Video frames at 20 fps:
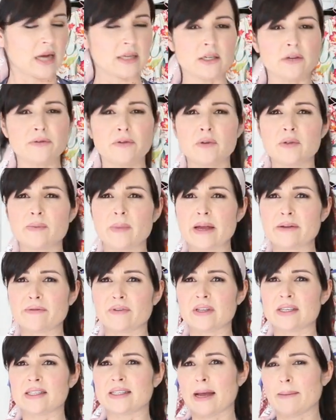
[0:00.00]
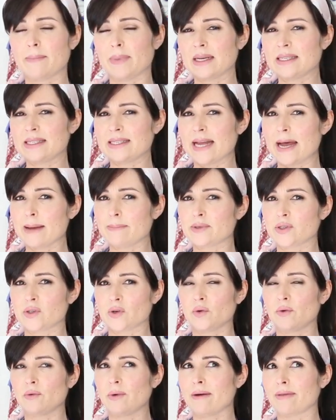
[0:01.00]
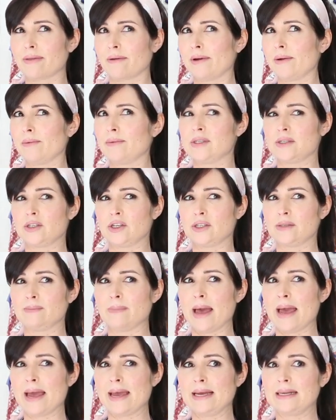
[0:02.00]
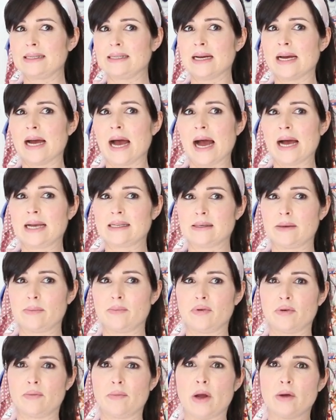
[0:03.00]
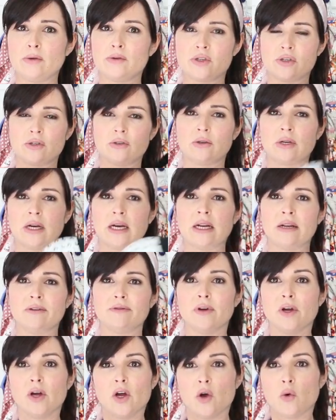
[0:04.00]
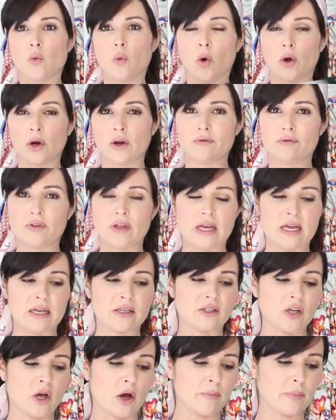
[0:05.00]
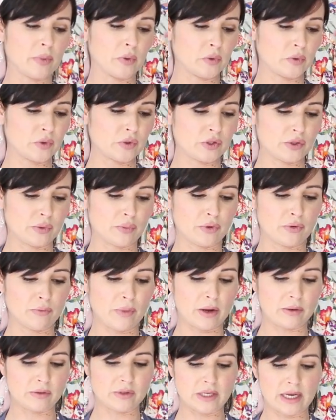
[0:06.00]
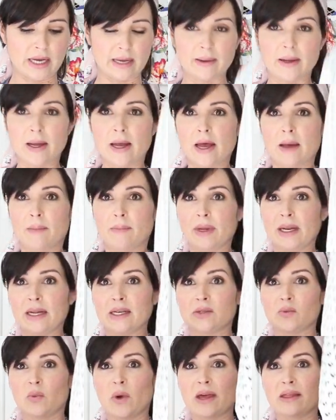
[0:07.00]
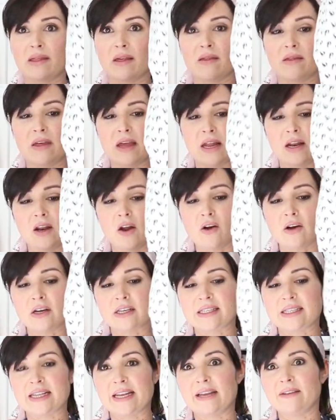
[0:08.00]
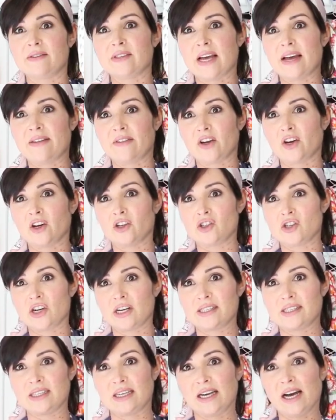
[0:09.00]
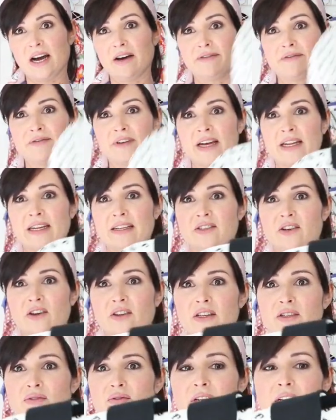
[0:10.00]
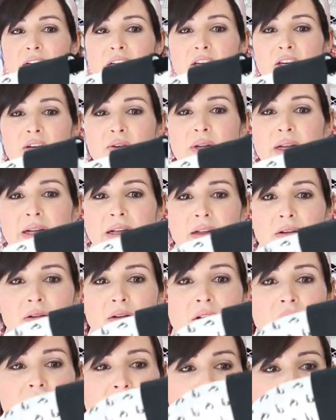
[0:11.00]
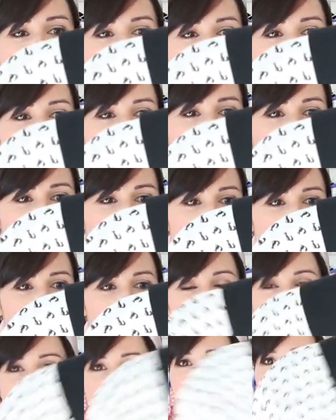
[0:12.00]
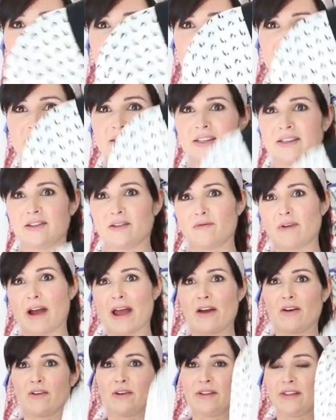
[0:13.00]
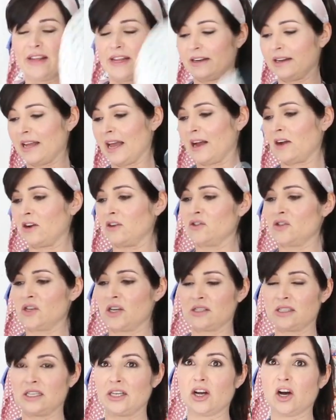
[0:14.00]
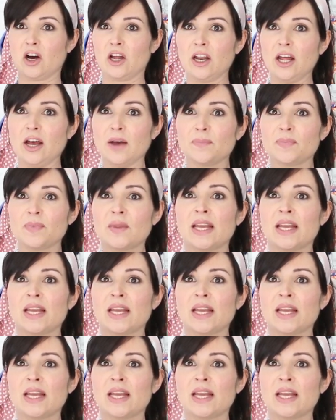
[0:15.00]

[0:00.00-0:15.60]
don't know if it was made for the Step by Steps or whether it was just made as a promotional kind of one of the samples to promote it. But it's with the longer sleeves and the contrasting cuff, and it's got this really cute little foxes or cats and the rayon and then yeah, contrasting collar.